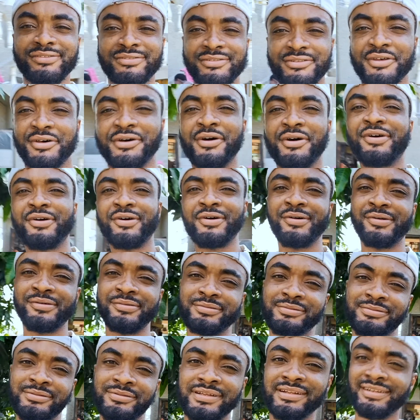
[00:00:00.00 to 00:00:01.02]
So
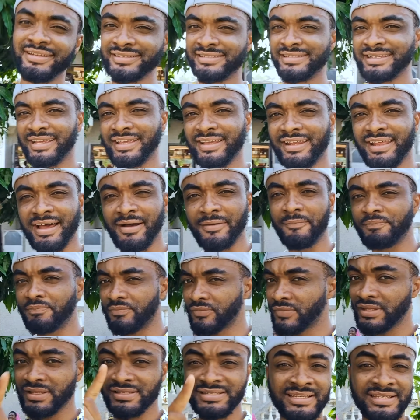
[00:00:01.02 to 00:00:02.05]
let's check it out.
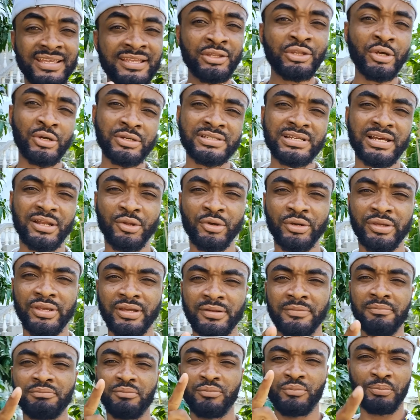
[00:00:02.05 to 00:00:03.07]
Skin tones are looking
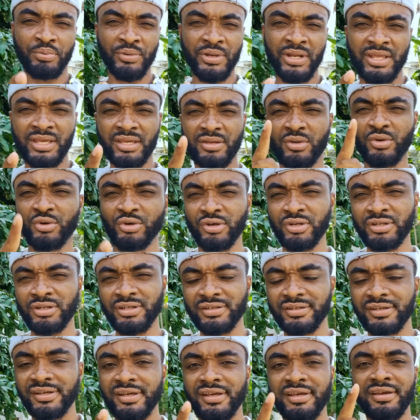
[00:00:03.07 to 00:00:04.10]
pretty good
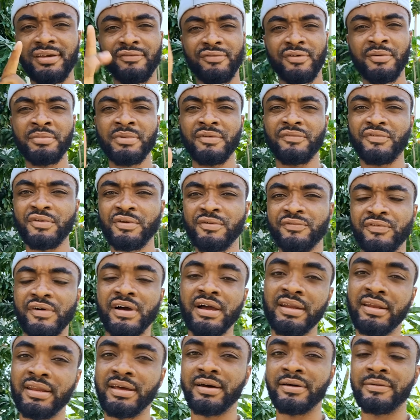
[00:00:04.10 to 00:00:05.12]
from the
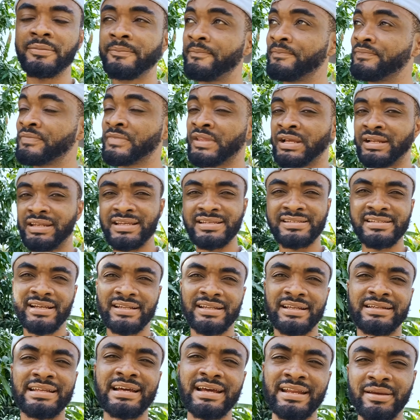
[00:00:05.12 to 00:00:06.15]
viewfinder. Let's check the
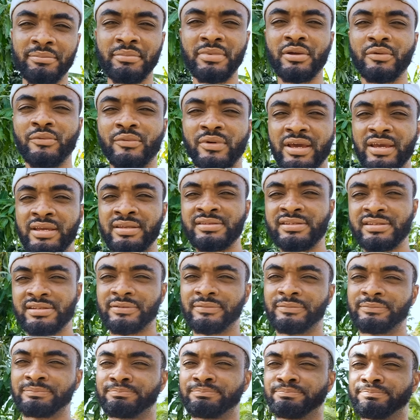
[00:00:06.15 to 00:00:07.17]
dynamic range.
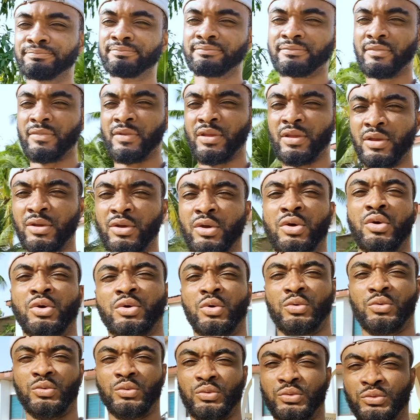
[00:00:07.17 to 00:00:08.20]

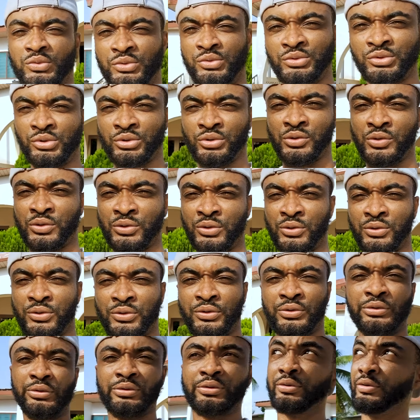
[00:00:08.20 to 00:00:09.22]

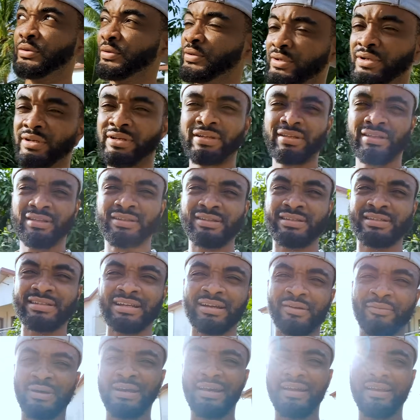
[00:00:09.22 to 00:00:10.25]
Ooh, the sun
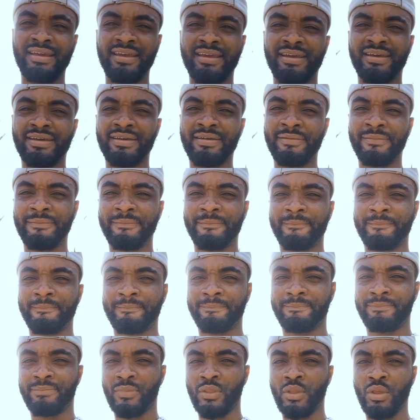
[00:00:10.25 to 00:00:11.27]
right here.
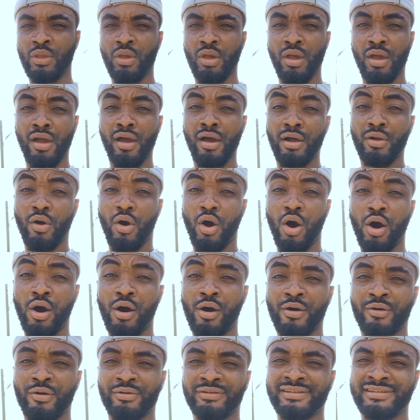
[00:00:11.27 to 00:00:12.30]

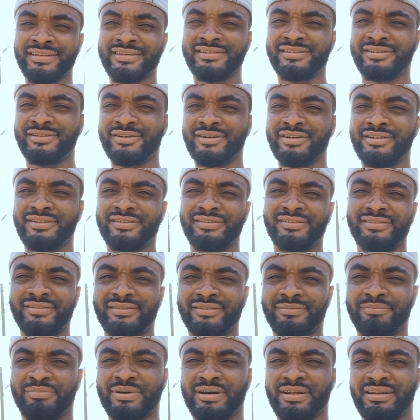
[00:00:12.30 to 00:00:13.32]
Oh, this is good.
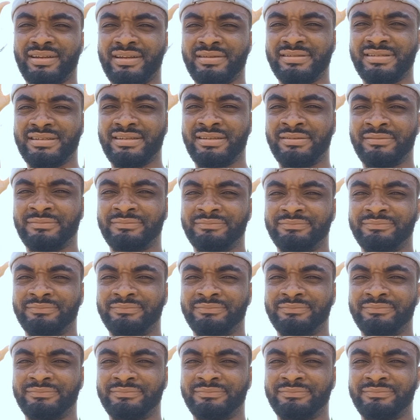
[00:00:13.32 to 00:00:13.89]
But let's see.